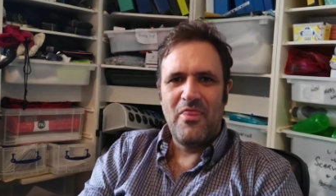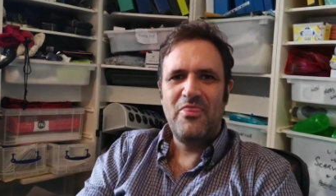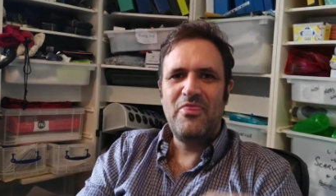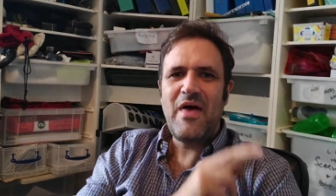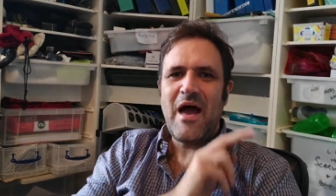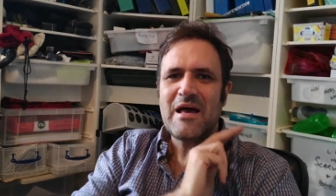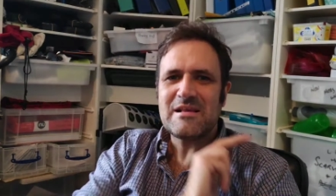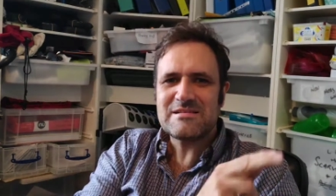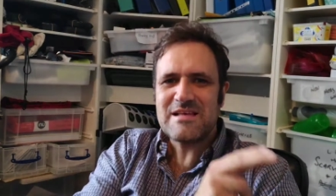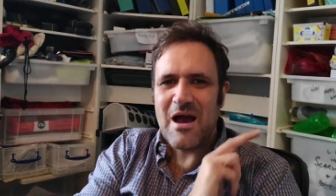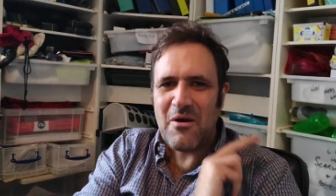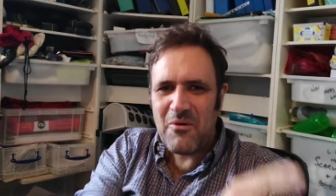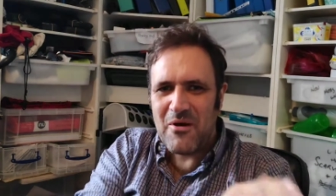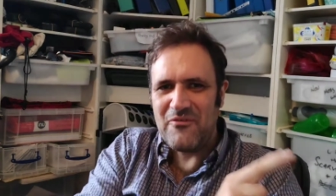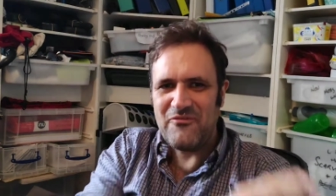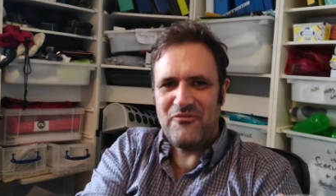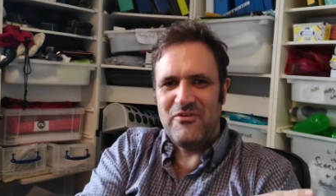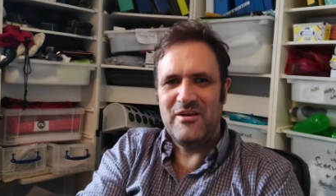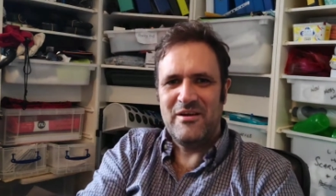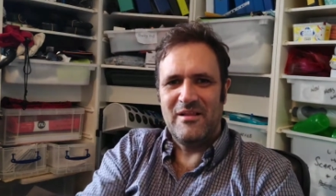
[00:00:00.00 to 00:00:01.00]
That's how
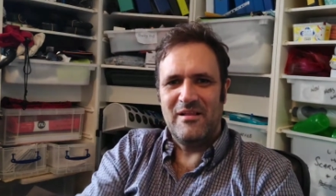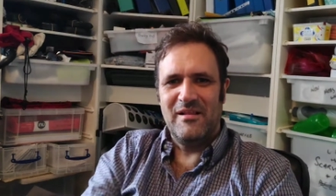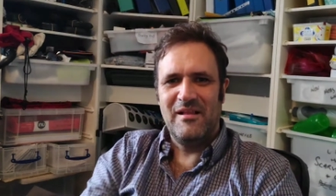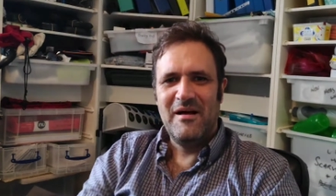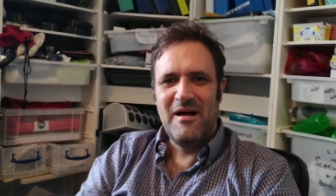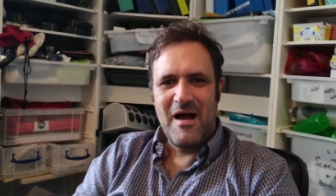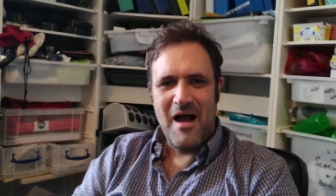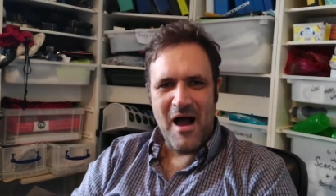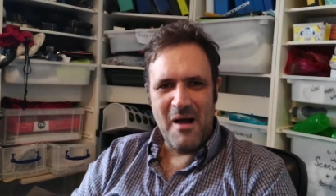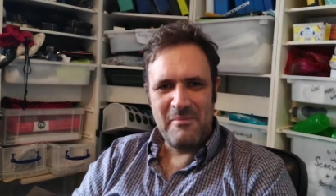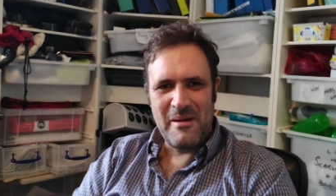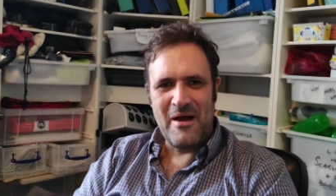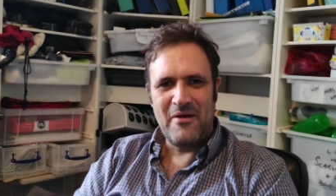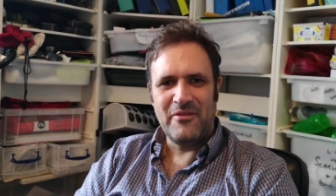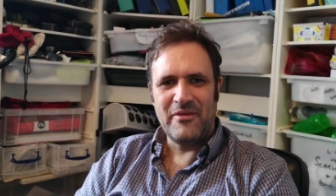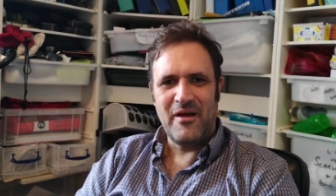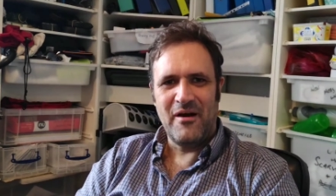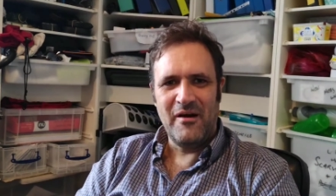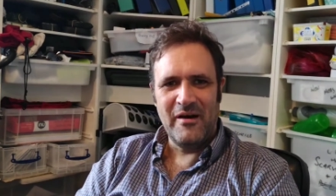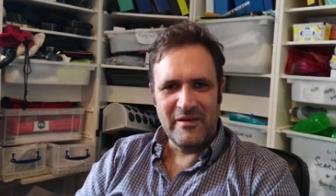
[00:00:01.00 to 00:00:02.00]
I feel
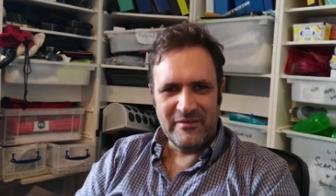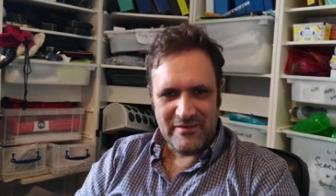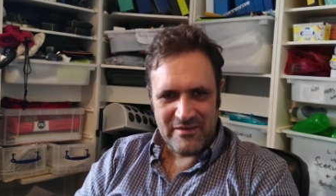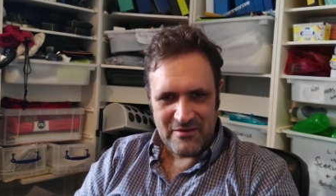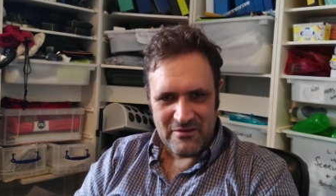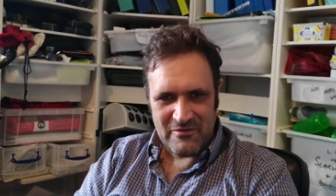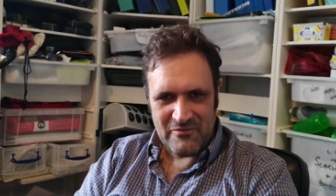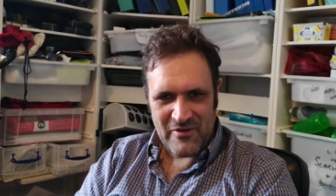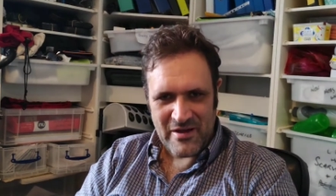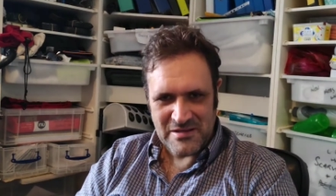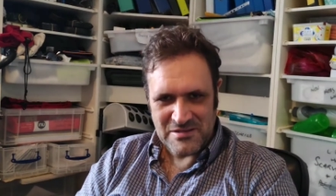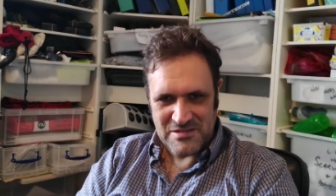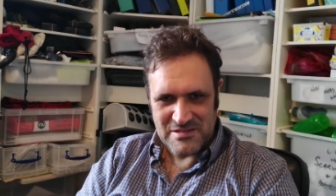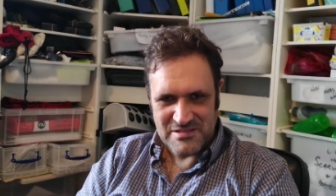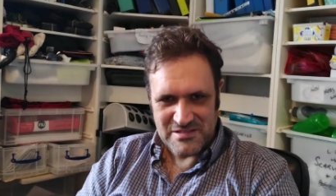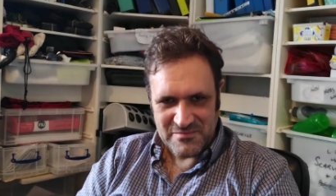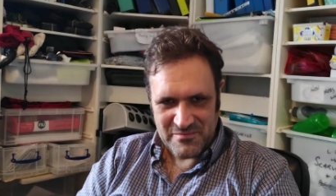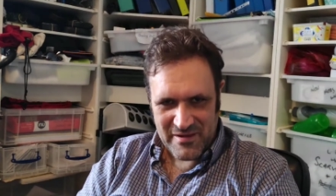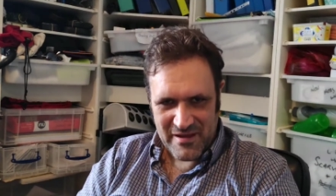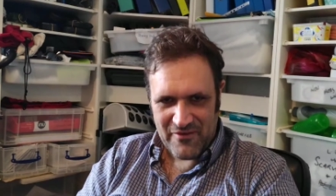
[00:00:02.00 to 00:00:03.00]
about the idea of
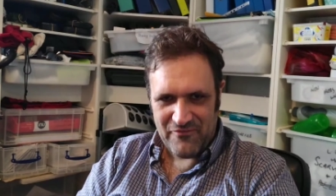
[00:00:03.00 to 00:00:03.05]
evangelism.